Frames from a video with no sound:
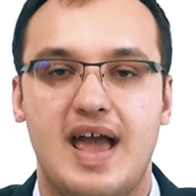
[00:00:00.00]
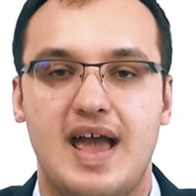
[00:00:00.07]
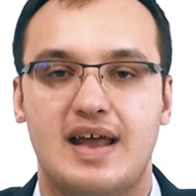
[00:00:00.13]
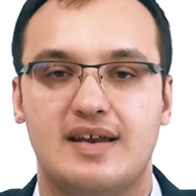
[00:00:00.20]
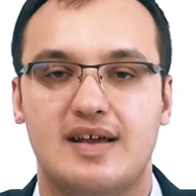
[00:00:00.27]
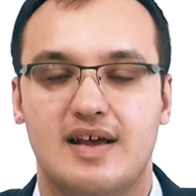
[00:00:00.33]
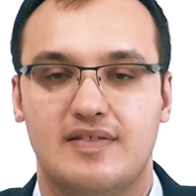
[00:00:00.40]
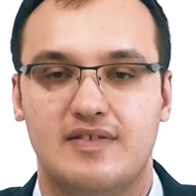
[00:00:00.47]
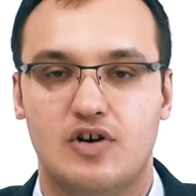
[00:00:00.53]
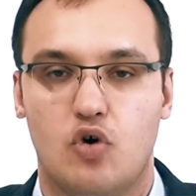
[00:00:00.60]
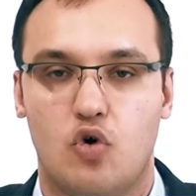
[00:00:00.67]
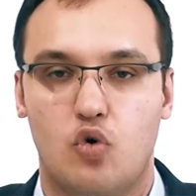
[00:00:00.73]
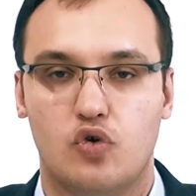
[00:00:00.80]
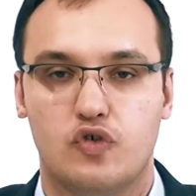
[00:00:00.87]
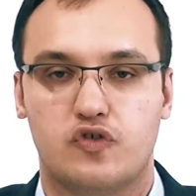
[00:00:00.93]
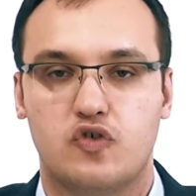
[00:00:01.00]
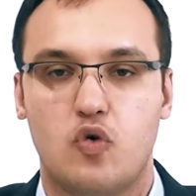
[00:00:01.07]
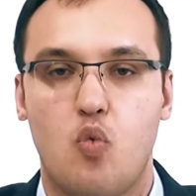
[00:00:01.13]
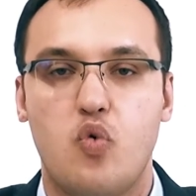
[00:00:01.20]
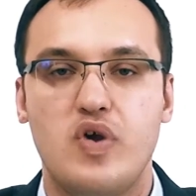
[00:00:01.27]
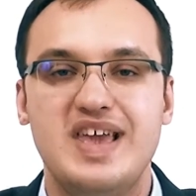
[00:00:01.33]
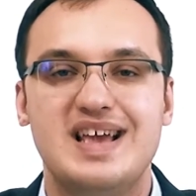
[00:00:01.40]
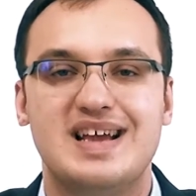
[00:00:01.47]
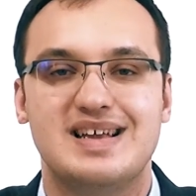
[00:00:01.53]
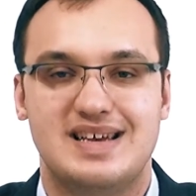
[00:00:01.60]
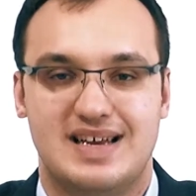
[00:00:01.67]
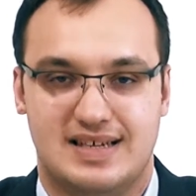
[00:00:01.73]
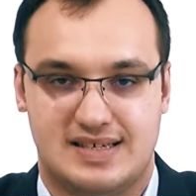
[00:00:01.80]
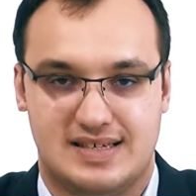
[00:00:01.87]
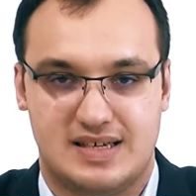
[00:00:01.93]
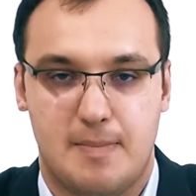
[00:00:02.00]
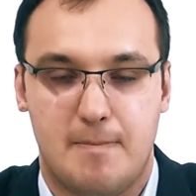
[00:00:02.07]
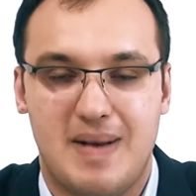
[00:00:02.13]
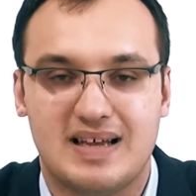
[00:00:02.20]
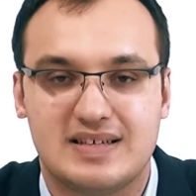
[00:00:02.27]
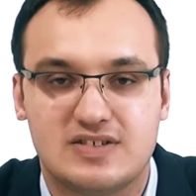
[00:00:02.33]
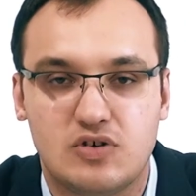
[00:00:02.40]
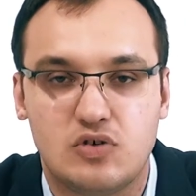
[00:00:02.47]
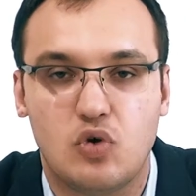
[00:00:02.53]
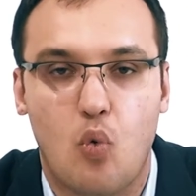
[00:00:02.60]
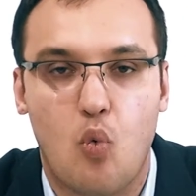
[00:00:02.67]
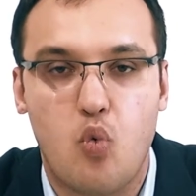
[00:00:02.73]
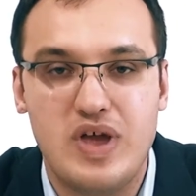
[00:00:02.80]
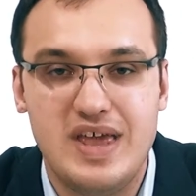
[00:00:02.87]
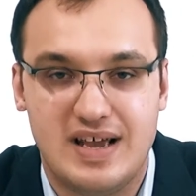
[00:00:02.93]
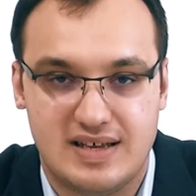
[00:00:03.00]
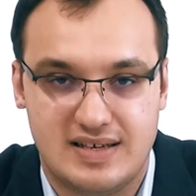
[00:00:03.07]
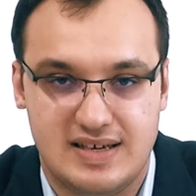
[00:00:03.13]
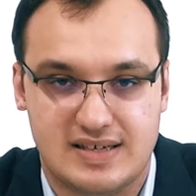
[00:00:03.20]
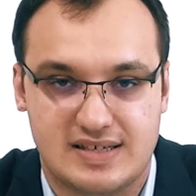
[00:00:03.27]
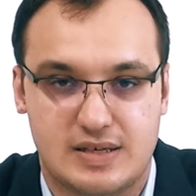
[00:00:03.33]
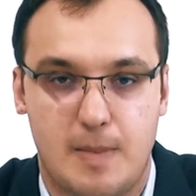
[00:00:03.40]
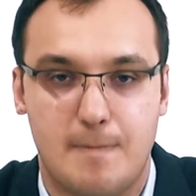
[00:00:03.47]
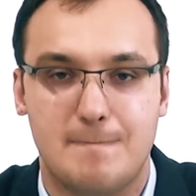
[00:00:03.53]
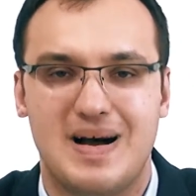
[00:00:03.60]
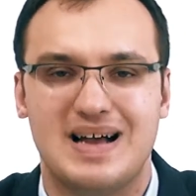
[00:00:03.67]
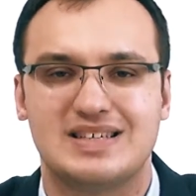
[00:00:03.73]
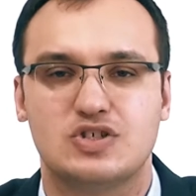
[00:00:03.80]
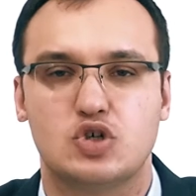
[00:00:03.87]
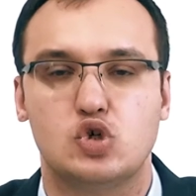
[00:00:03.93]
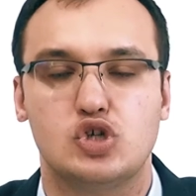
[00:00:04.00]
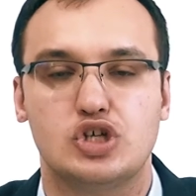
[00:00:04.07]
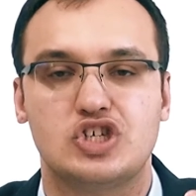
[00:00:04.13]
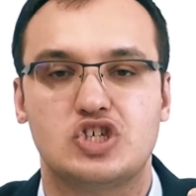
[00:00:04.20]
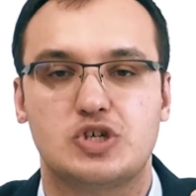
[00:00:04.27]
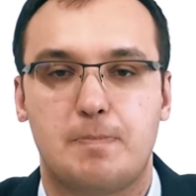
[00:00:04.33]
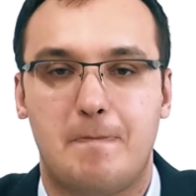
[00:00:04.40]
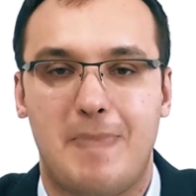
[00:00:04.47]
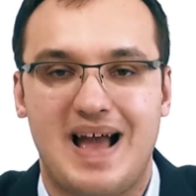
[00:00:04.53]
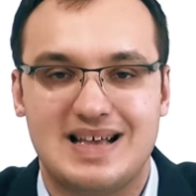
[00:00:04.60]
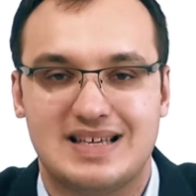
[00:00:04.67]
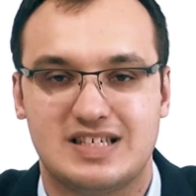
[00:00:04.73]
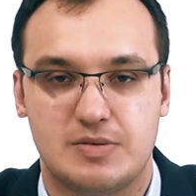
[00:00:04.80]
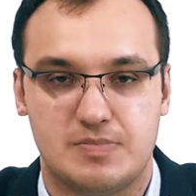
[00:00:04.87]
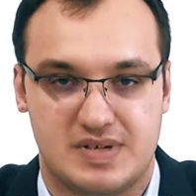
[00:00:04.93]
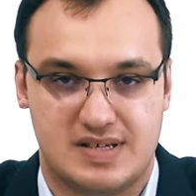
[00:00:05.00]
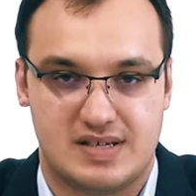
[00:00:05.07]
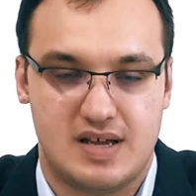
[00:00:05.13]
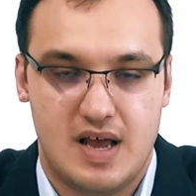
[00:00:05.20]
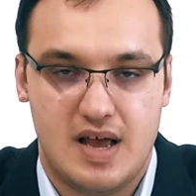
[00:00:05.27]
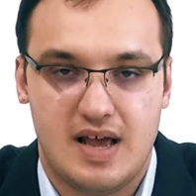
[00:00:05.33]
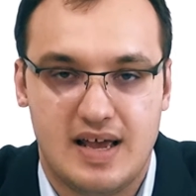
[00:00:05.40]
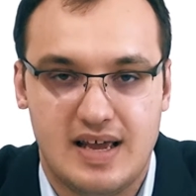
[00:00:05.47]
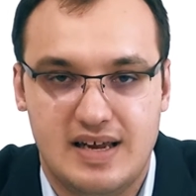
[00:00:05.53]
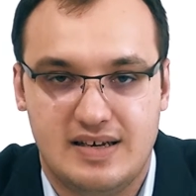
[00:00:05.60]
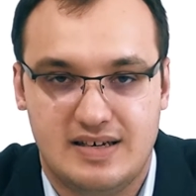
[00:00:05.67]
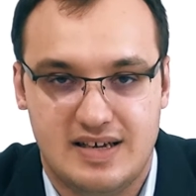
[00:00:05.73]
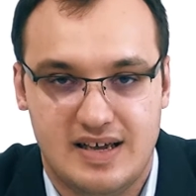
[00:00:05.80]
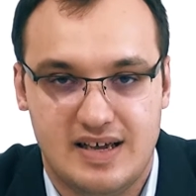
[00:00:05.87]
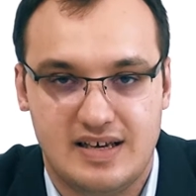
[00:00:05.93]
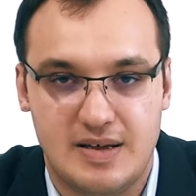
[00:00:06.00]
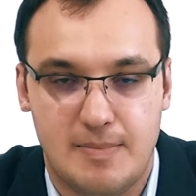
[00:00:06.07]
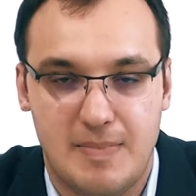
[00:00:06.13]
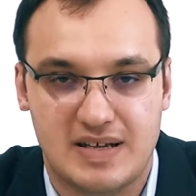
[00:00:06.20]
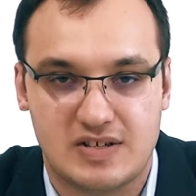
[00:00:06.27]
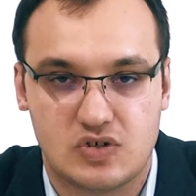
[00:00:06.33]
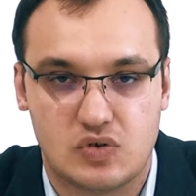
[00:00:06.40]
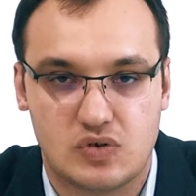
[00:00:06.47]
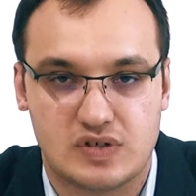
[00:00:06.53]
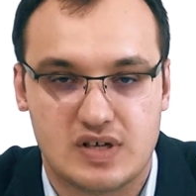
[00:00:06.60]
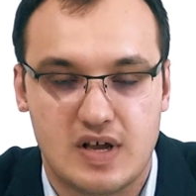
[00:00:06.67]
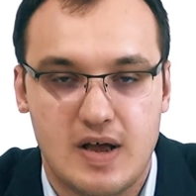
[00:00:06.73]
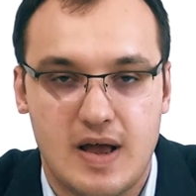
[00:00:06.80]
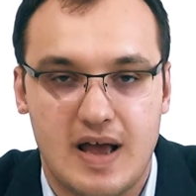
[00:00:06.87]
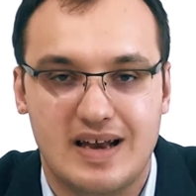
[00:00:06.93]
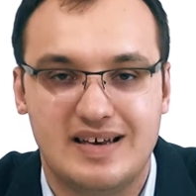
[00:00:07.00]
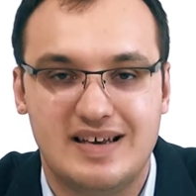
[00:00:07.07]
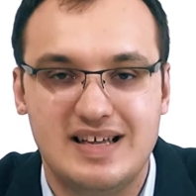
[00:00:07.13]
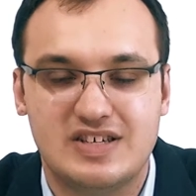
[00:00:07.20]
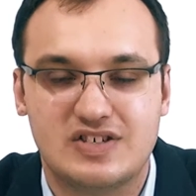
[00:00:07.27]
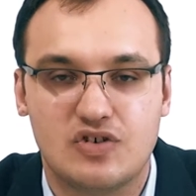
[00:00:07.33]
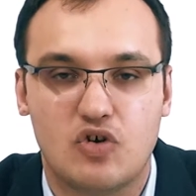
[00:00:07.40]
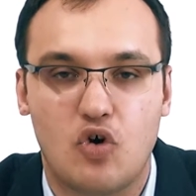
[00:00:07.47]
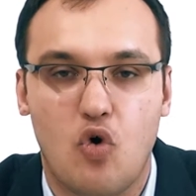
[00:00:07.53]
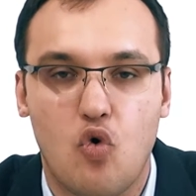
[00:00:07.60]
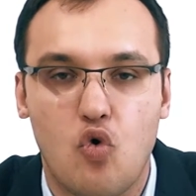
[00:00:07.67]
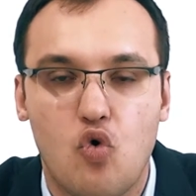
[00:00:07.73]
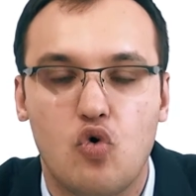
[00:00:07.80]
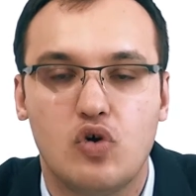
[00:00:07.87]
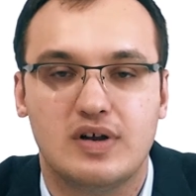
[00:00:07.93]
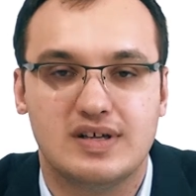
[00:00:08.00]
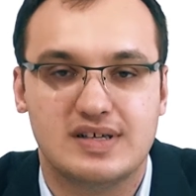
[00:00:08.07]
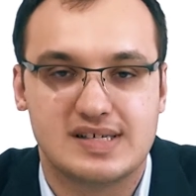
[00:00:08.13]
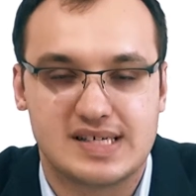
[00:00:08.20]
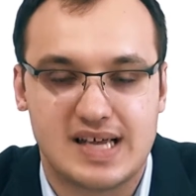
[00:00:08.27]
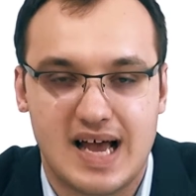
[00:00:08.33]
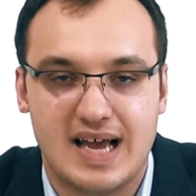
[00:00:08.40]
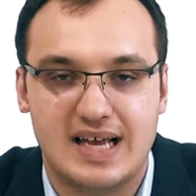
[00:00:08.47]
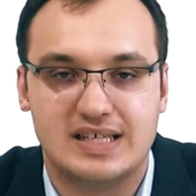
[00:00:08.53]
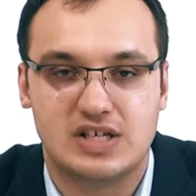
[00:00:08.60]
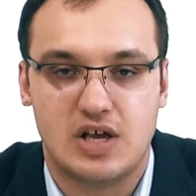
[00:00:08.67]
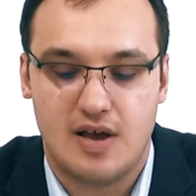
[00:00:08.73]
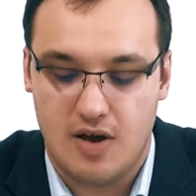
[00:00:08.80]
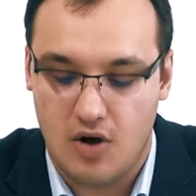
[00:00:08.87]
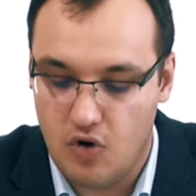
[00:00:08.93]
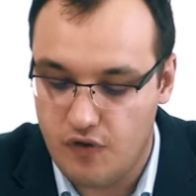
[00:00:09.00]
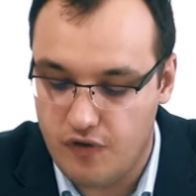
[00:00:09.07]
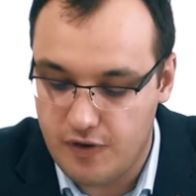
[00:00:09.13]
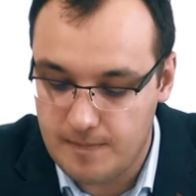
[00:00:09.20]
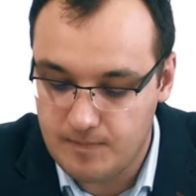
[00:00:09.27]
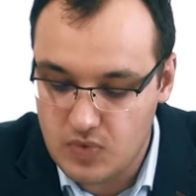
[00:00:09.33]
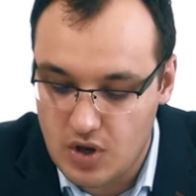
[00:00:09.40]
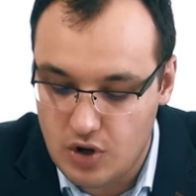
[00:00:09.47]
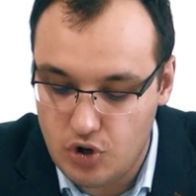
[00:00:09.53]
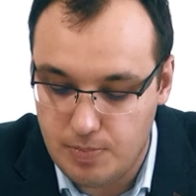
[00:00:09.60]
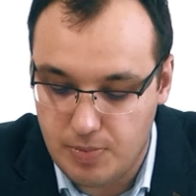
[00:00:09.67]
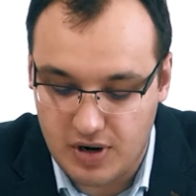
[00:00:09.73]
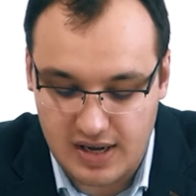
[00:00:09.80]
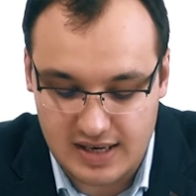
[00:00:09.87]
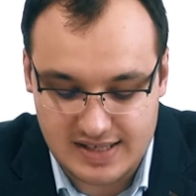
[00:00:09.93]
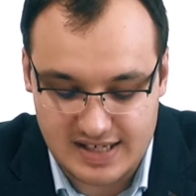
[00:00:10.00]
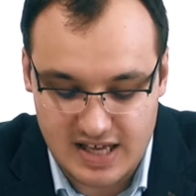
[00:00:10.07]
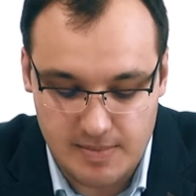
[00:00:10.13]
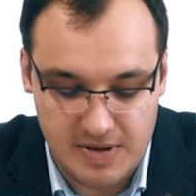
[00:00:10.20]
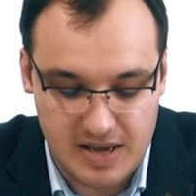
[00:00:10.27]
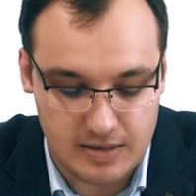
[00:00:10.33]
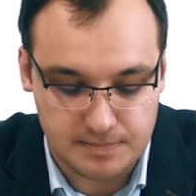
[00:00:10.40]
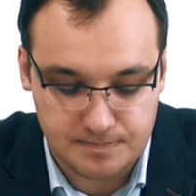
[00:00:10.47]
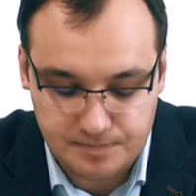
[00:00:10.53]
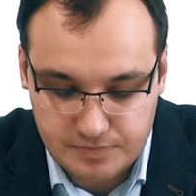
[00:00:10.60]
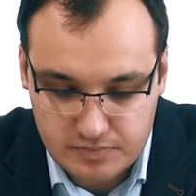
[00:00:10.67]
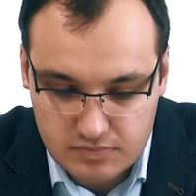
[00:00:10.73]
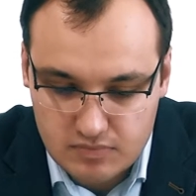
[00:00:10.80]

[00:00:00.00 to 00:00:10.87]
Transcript: And there are also weakness, muscle weakness, muscle spasms in the, in the muscles. And these are all signs of hypocalcemia.